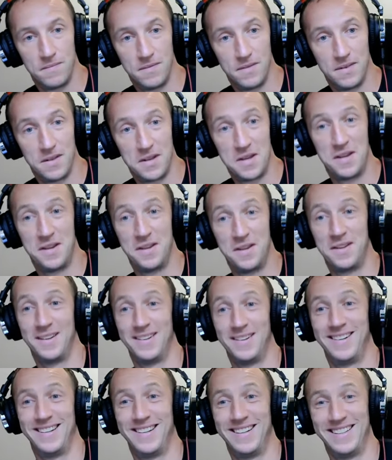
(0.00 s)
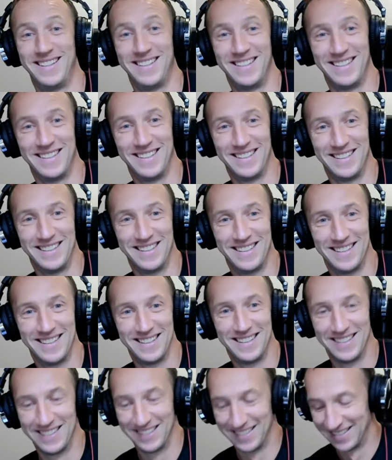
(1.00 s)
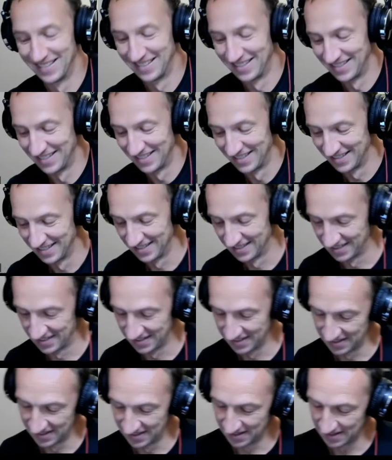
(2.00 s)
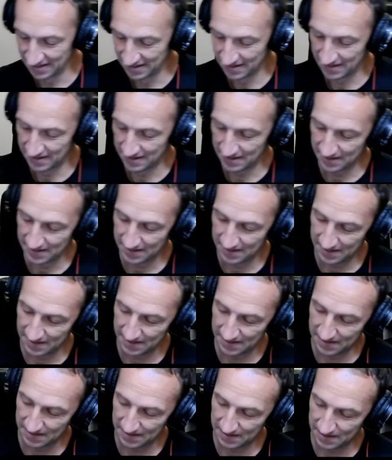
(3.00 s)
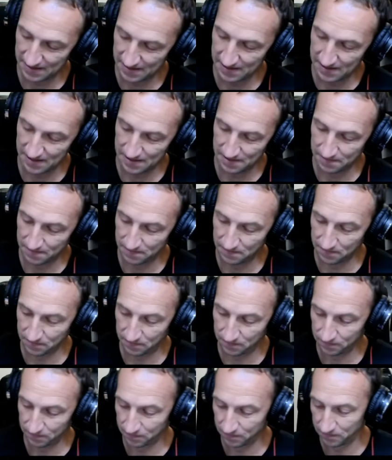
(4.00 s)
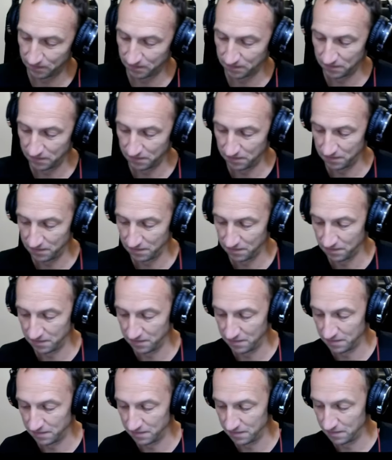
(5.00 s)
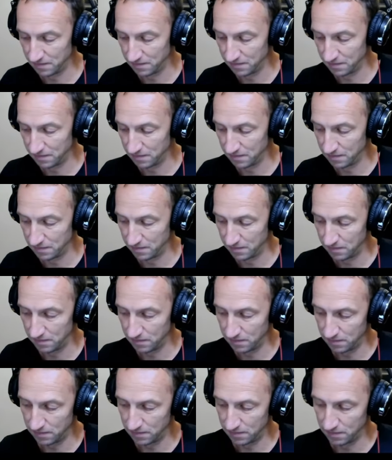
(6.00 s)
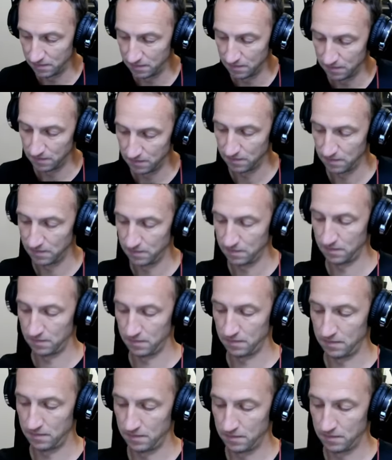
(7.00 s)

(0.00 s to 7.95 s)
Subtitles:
No words are spoken by the person on screen.